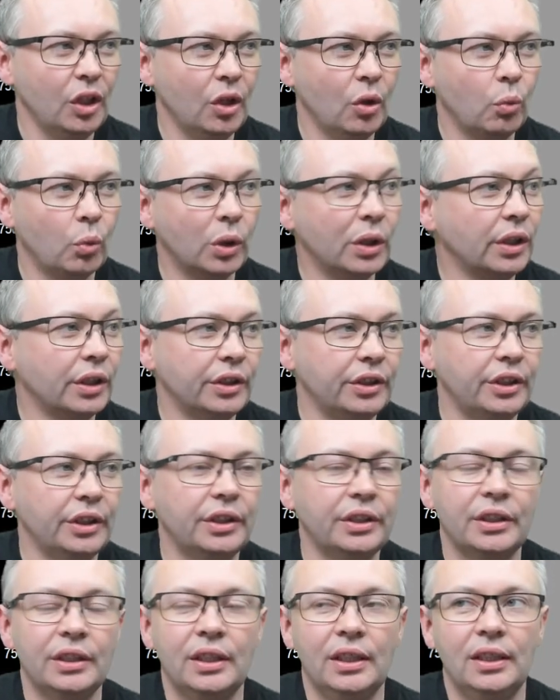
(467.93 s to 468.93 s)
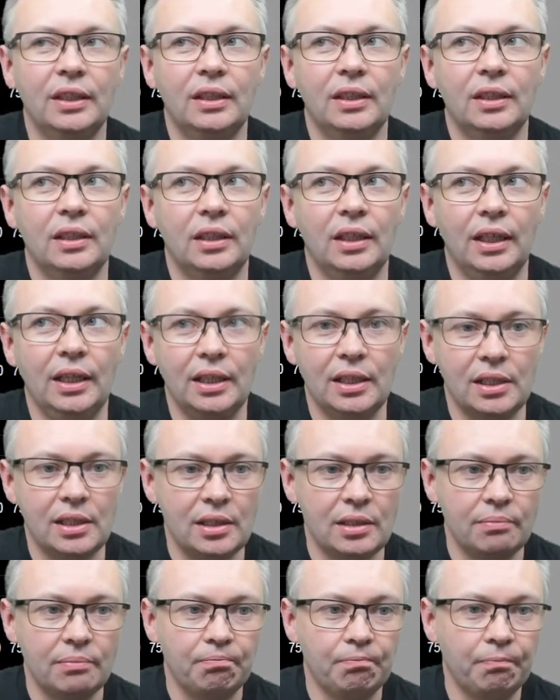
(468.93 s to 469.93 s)
100
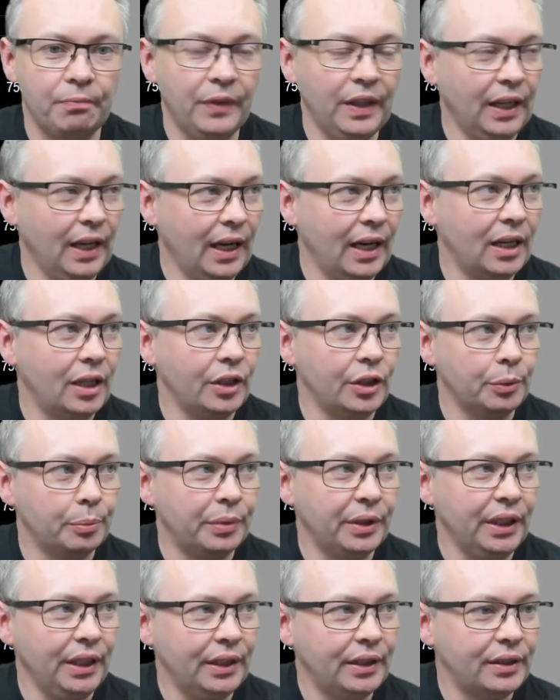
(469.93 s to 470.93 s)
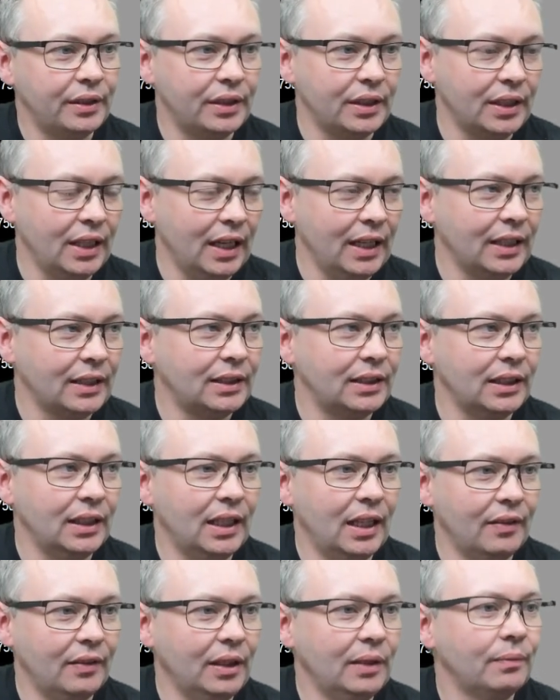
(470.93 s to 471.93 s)
is the air you breathe today at sea
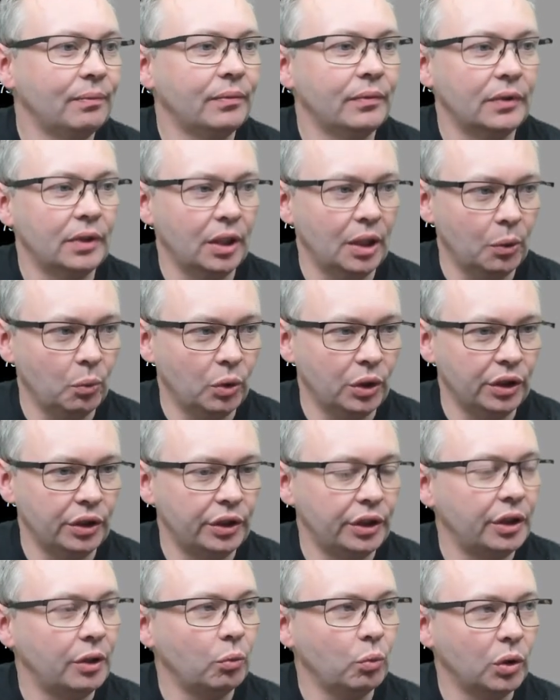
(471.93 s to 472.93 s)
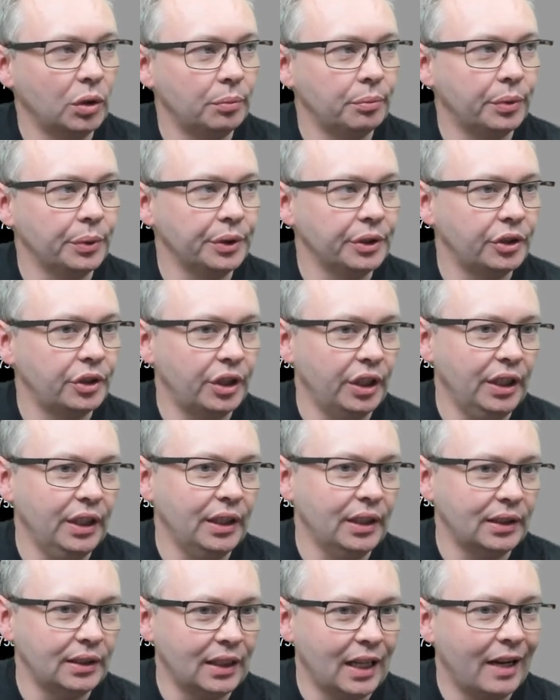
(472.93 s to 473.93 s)
level. 101.3
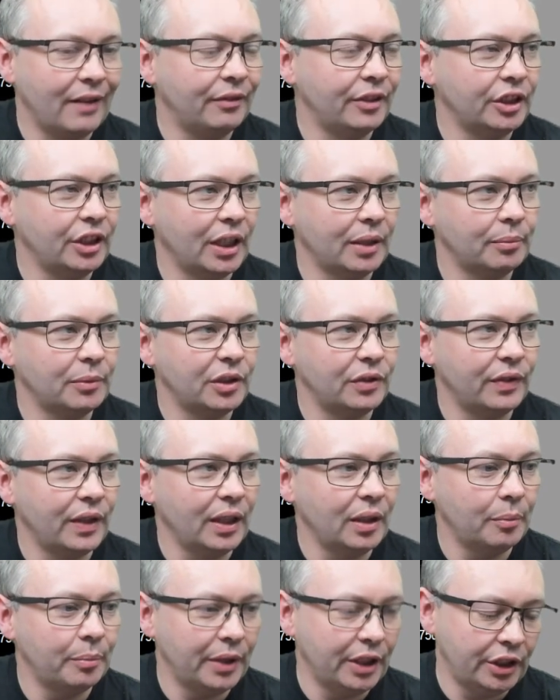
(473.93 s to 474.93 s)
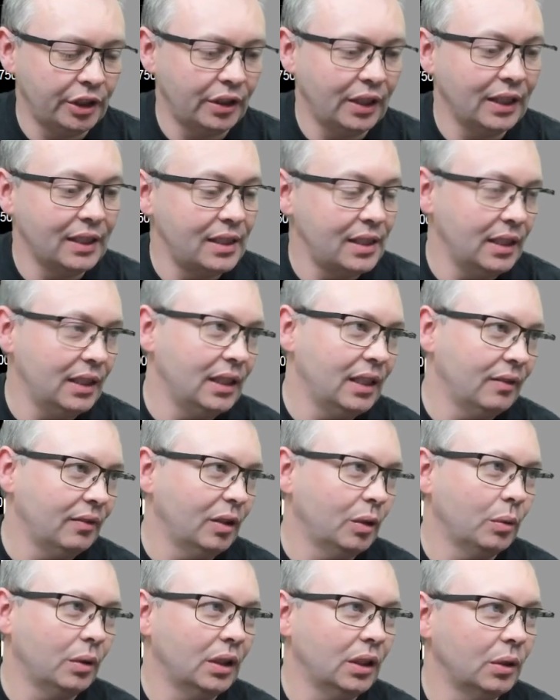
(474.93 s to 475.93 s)
is average atmospheric pressure at sea level
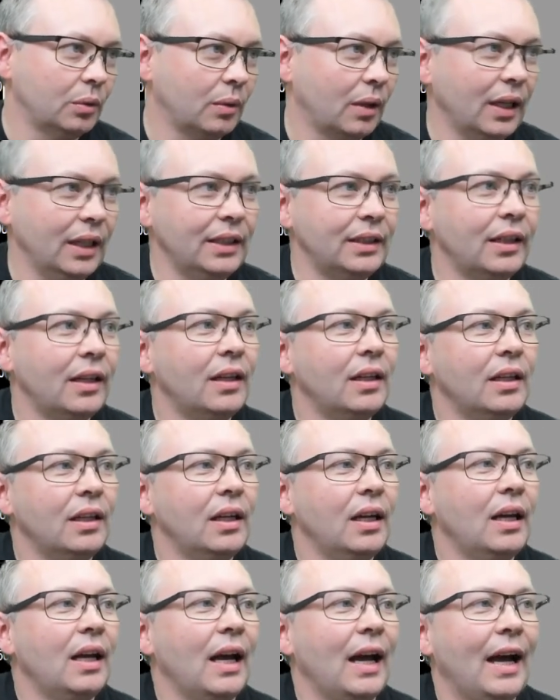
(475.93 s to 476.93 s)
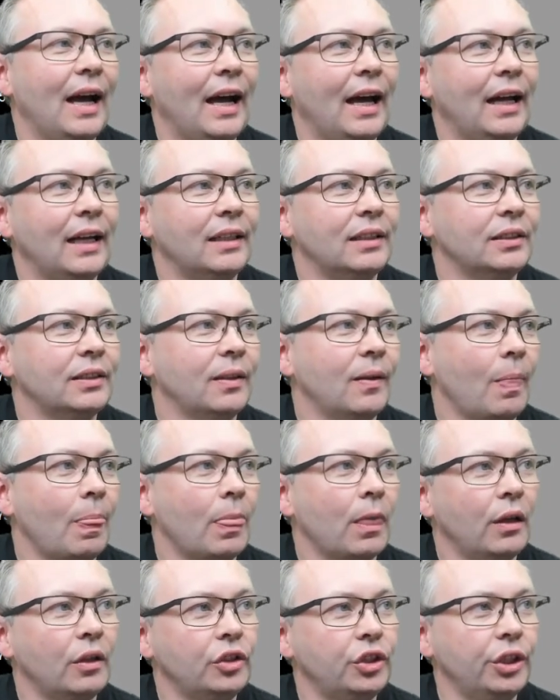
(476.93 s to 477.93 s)
worldwide. And
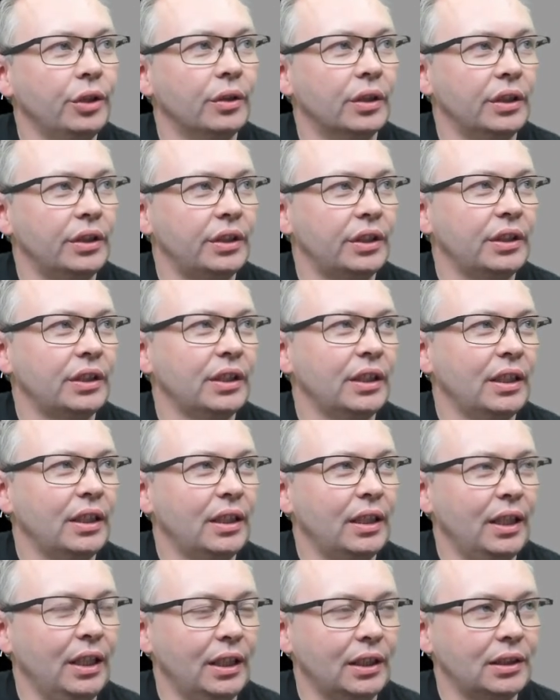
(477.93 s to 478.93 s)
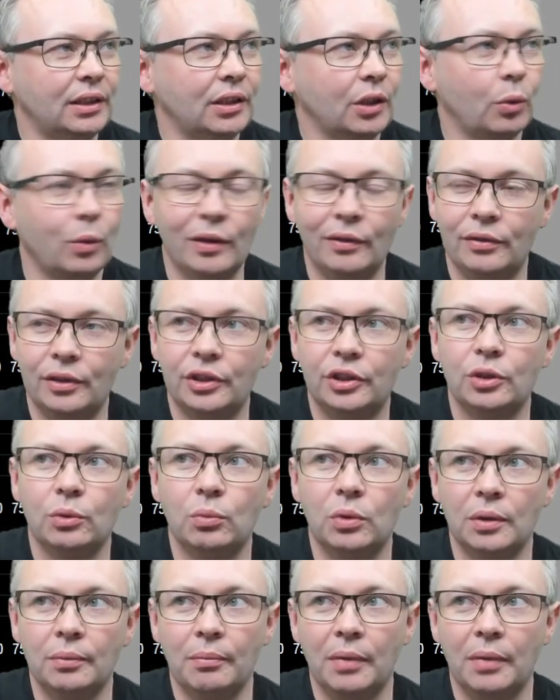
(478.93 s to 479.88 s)
200 is equivalent to 1